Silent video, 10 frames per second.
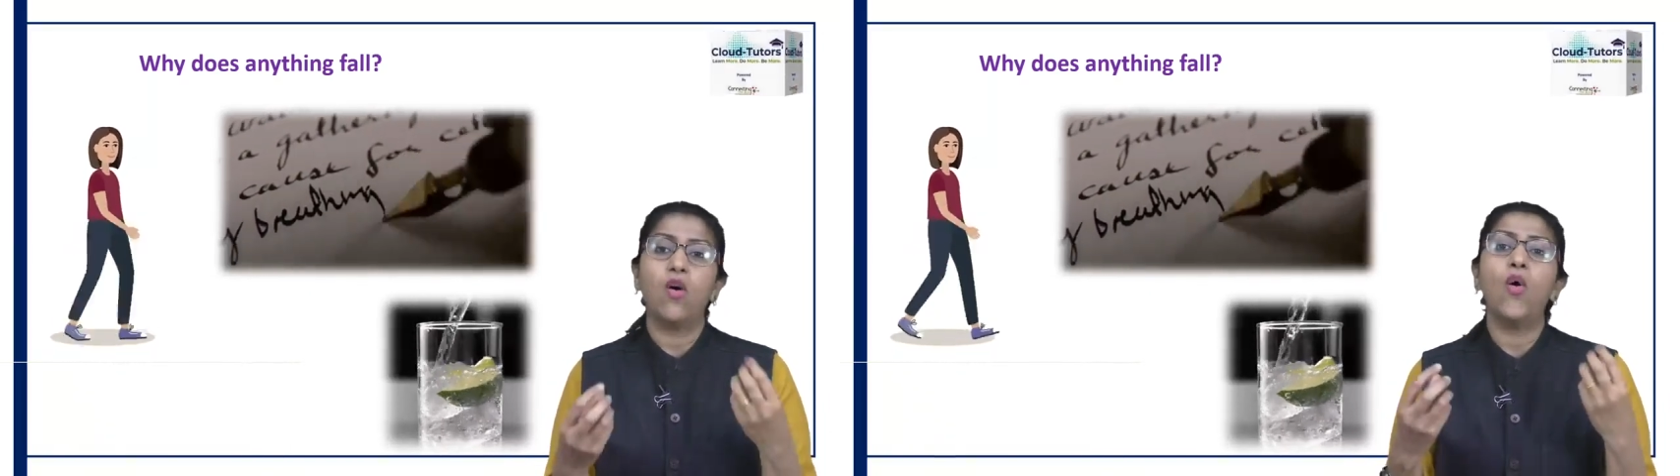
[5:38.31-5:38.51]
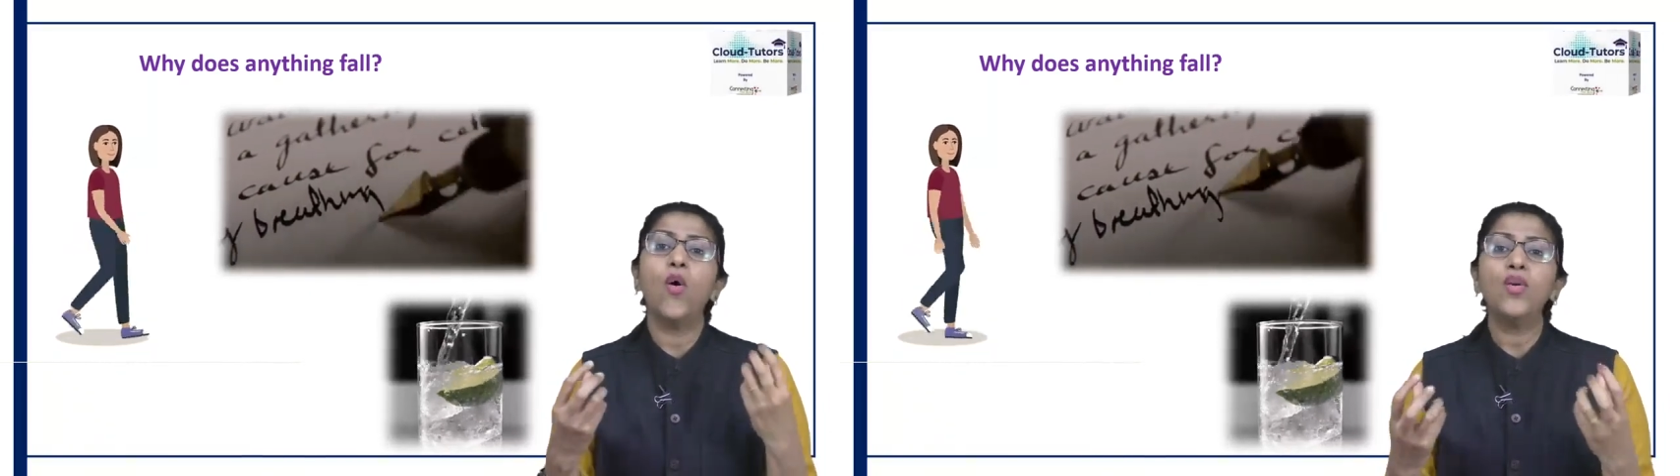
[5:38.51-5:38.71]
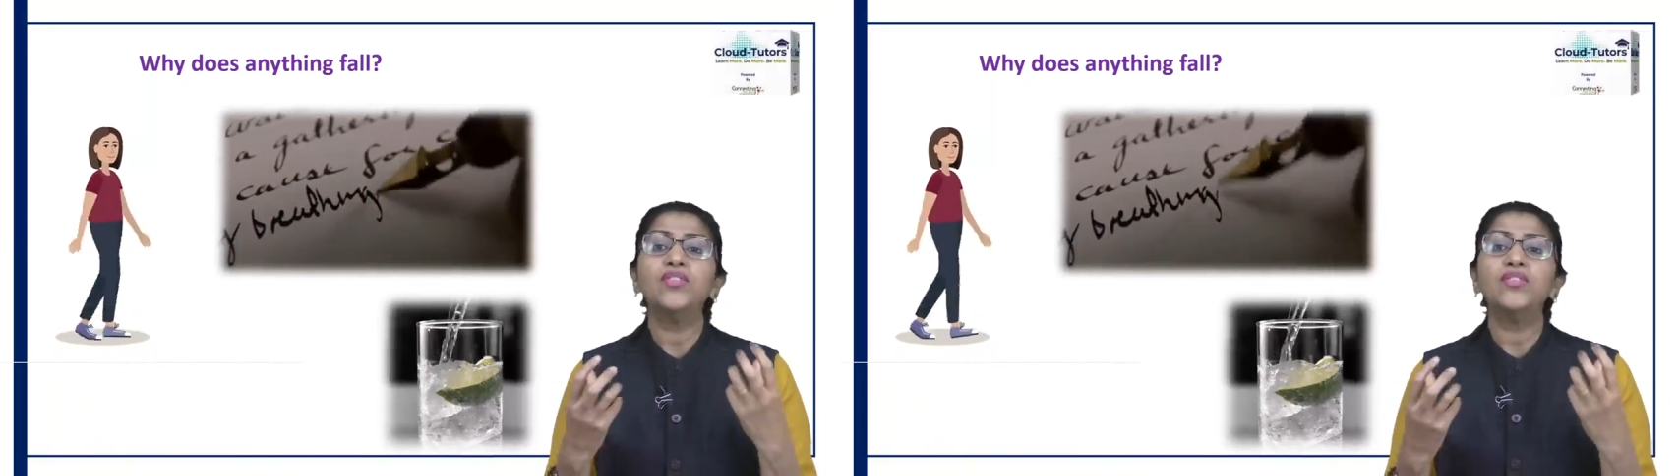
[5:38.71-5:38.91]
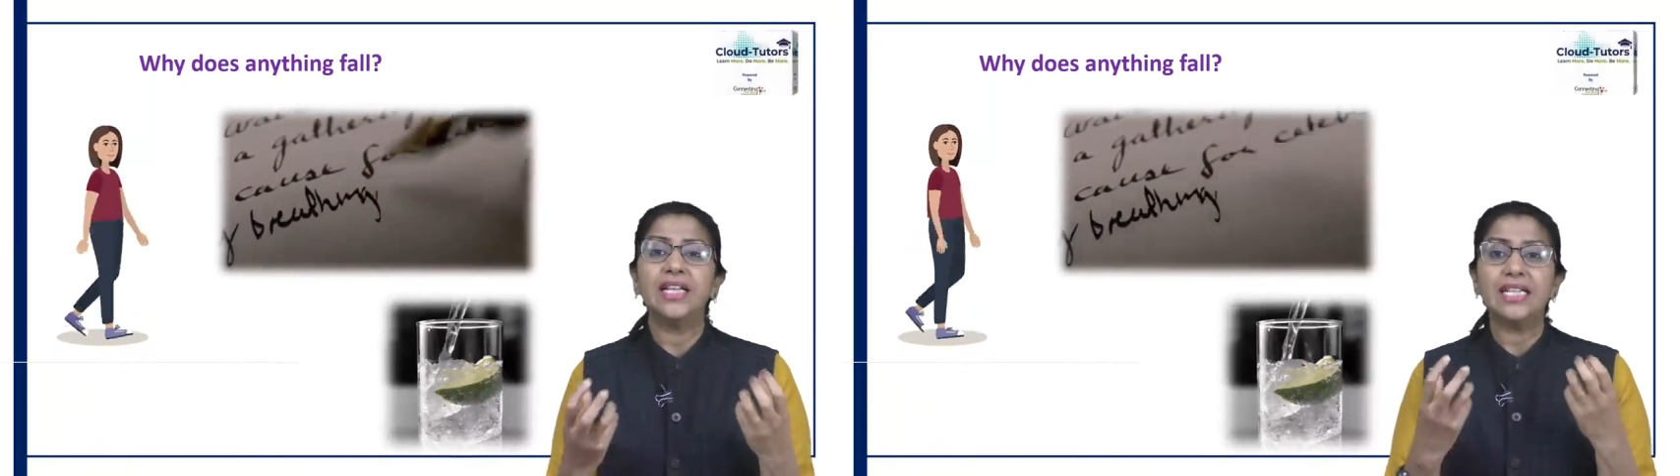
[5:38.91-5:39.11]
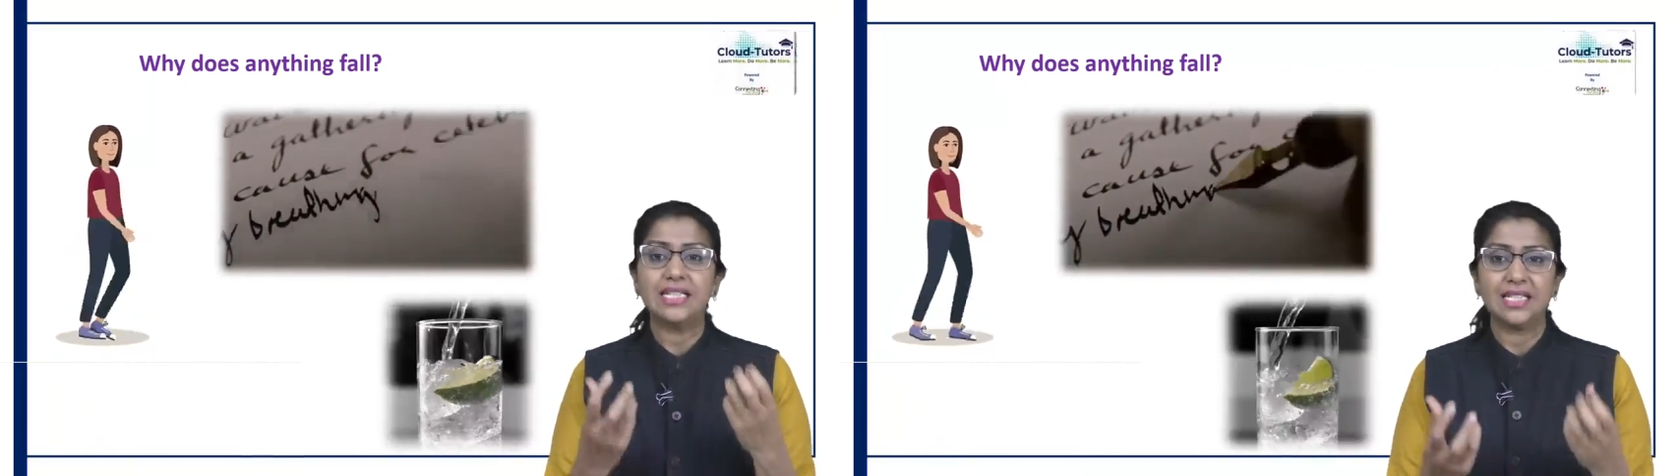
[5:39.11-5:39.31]
all of
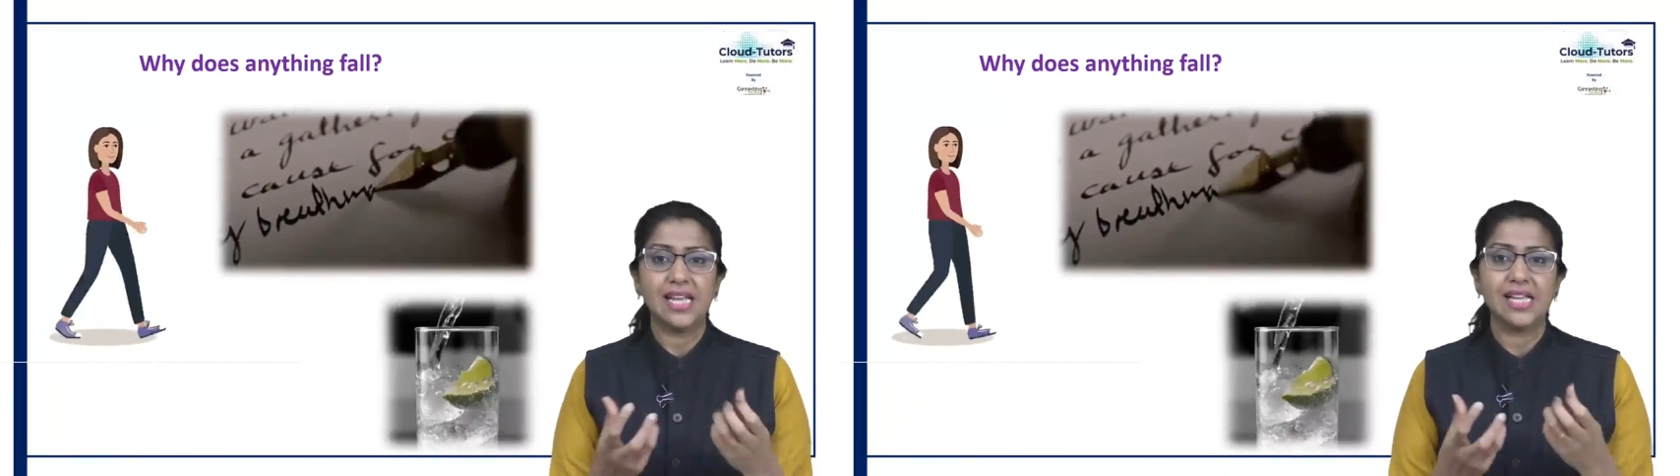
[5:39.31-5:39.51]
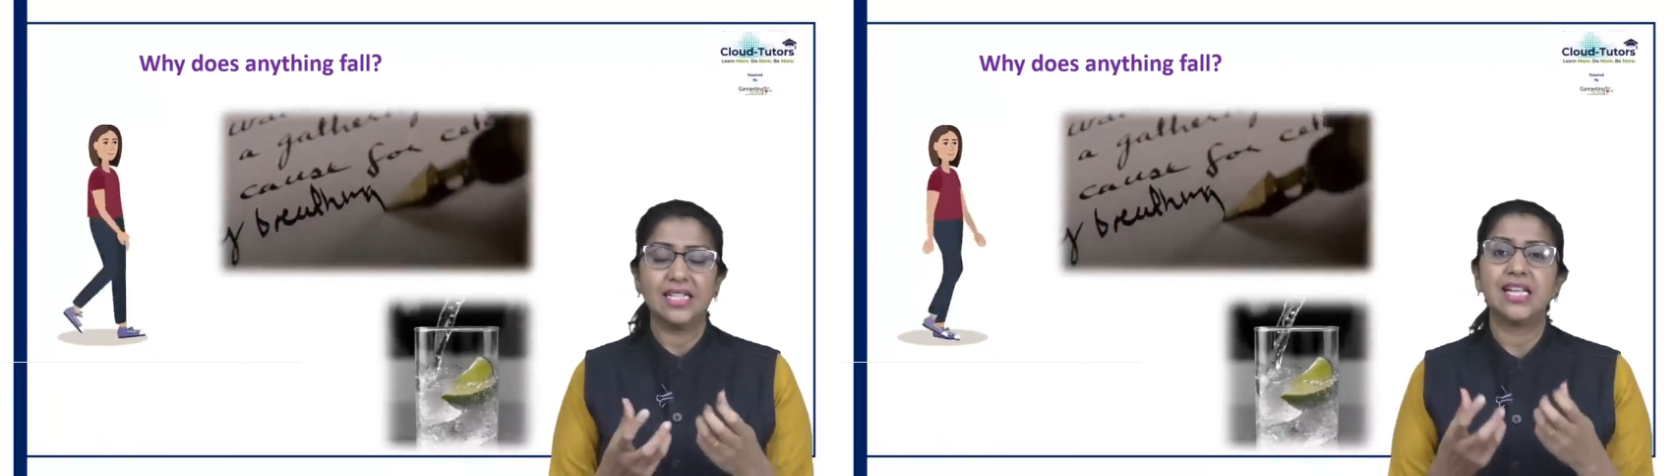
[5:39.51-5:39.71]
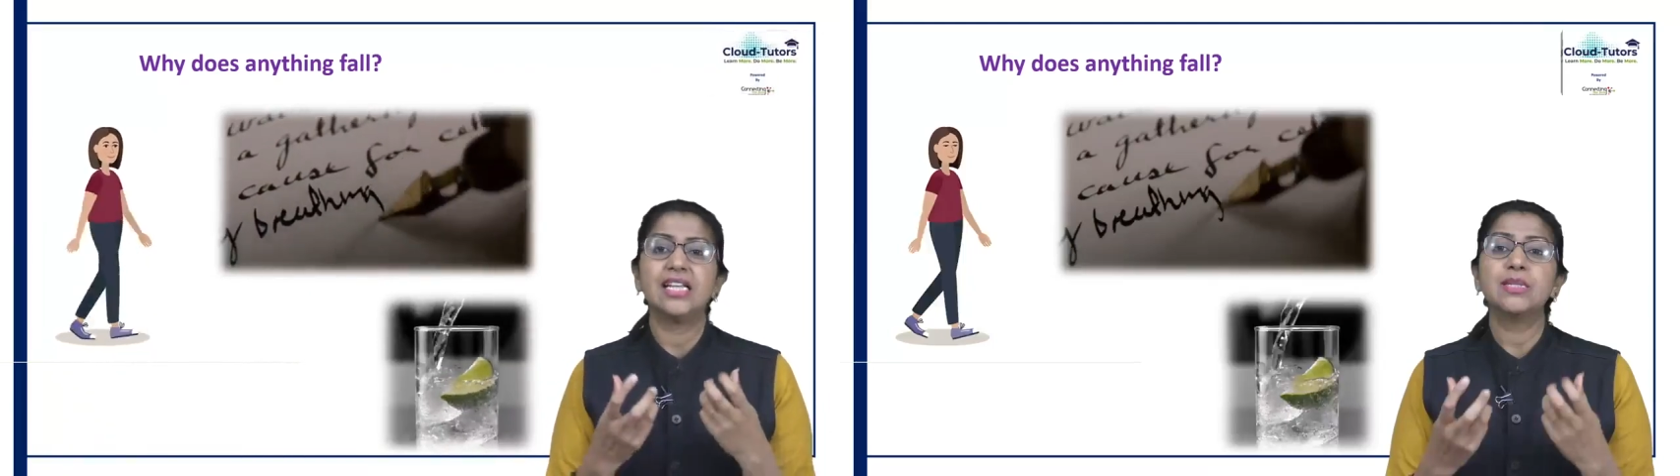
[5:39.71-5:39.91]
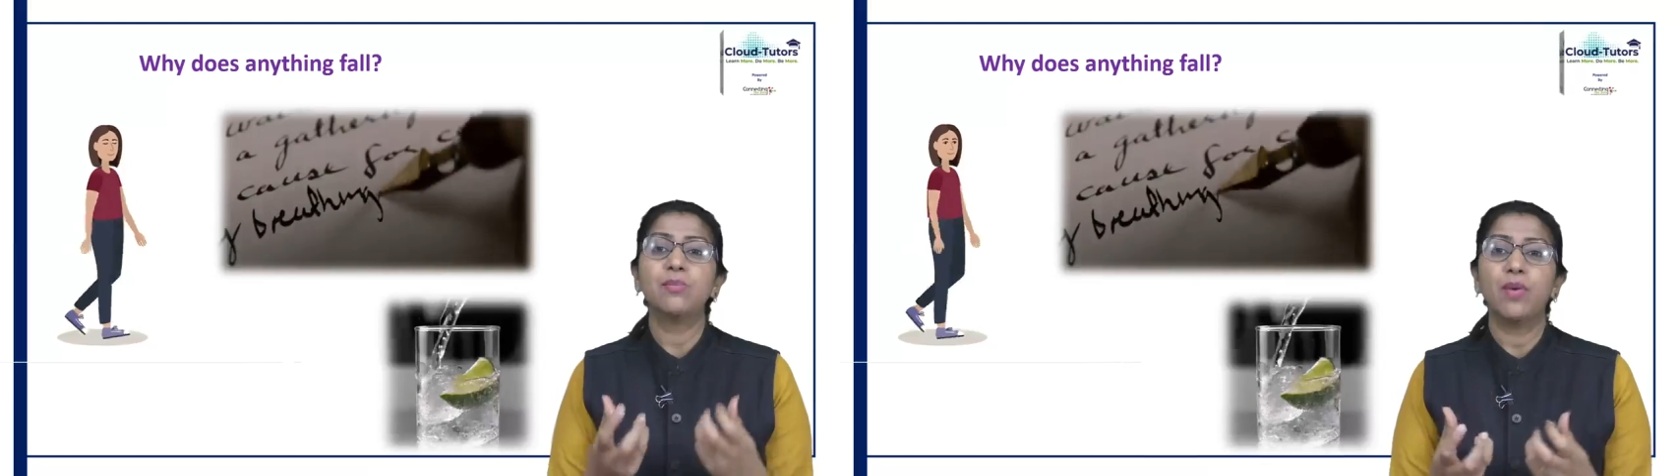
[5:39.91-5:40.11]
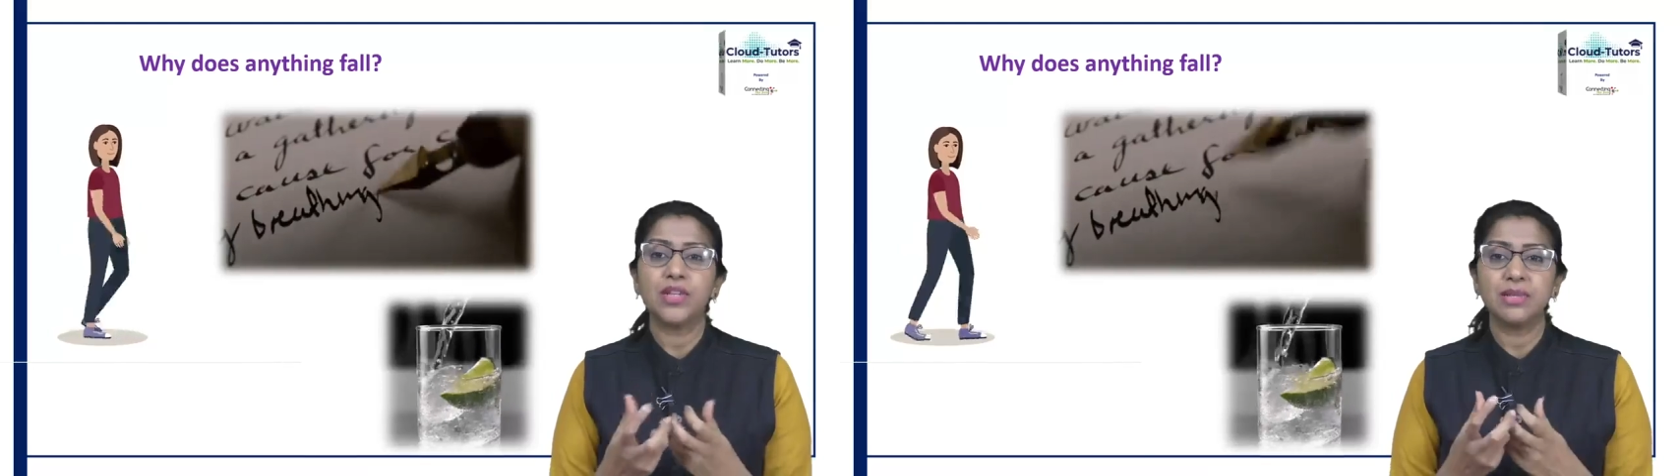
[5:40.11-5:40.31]
these things is
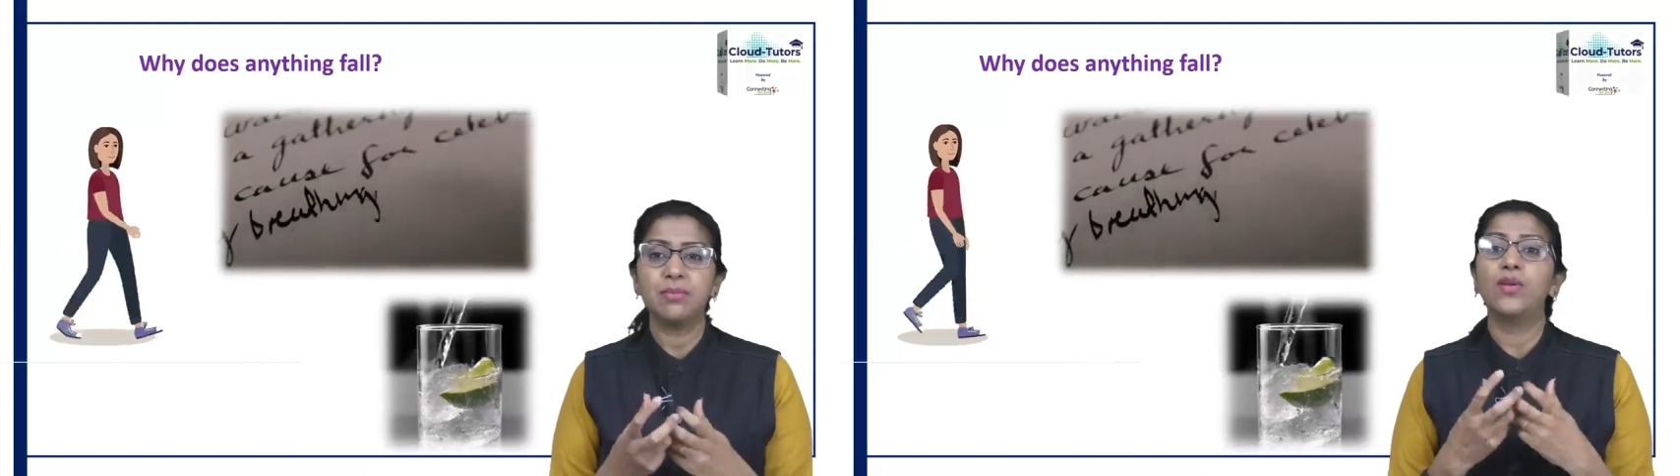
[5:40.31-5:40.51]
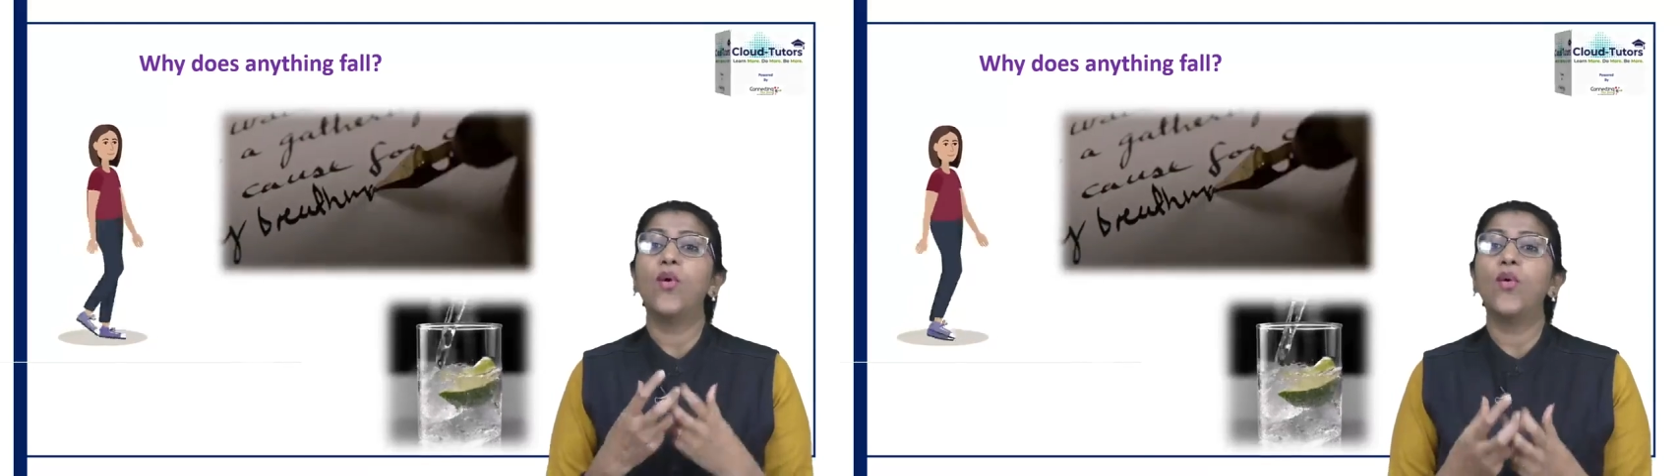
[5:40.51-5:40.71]
possible